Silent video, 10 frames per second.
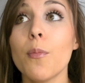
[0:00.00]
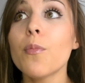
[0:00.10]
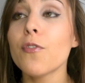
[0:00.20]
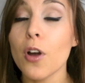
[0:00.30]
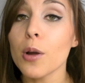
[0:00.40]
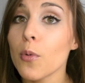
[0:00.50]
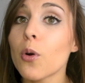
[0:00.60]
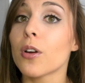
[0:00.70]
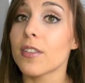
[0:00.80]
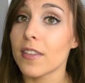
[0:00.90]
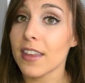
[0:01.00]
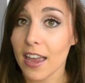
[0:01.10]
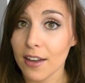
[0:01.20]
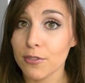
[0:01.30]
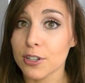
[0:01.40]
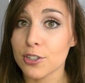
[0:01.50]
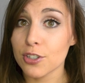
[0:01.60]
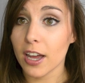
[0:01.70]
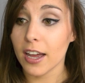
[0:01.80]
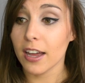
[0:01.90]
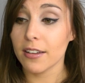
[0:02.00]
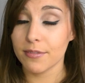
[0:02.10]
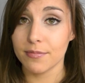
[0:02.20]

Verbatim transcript: far more than the average uh,